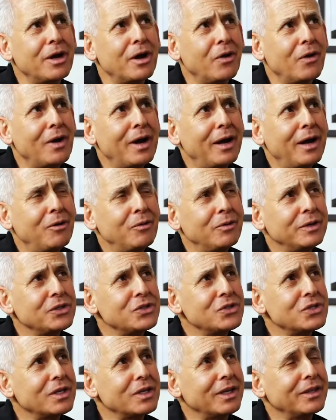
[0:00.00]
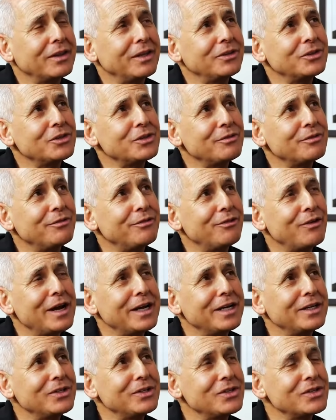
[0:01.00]
know. I yeah. always there's a
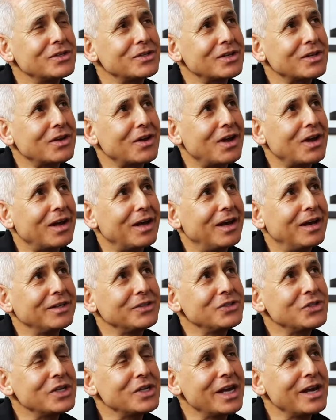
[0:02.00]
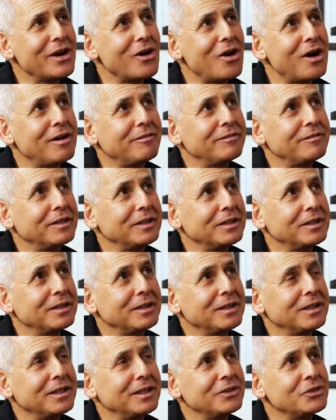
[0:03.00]
phrase I say
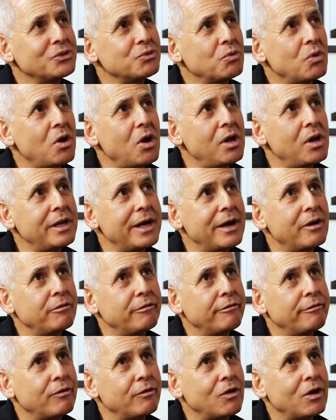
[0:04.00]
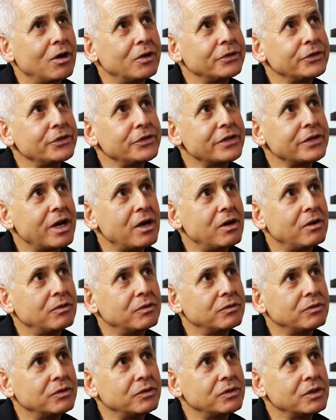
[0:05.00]
often is we're all out for ourselves.
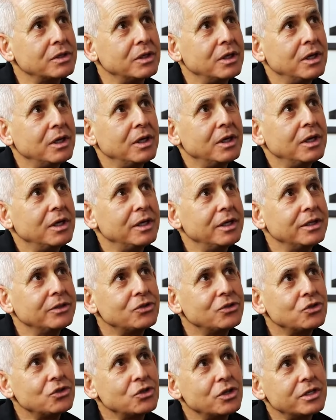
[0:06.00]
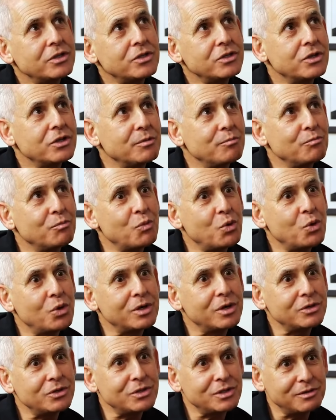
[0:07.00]
Mm -hmm. It's just the
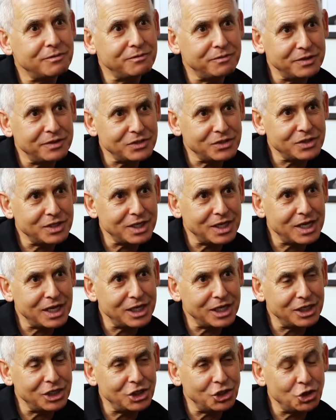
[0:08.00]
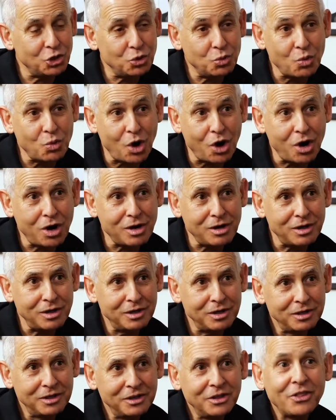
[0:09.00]
more sophisticated you are,
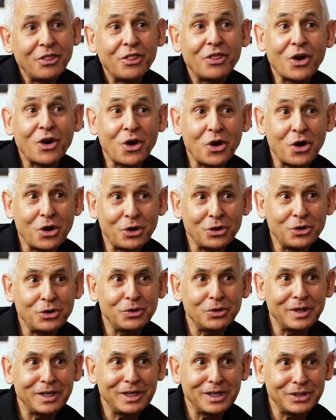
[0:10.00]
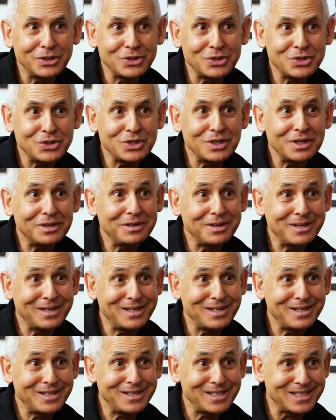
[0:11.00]
the harder it is
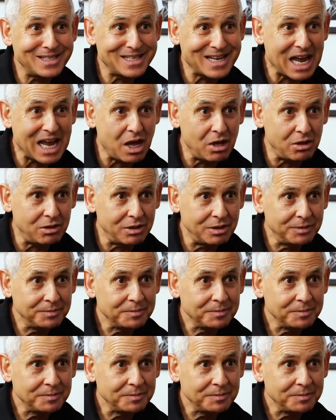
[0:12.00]
to tell.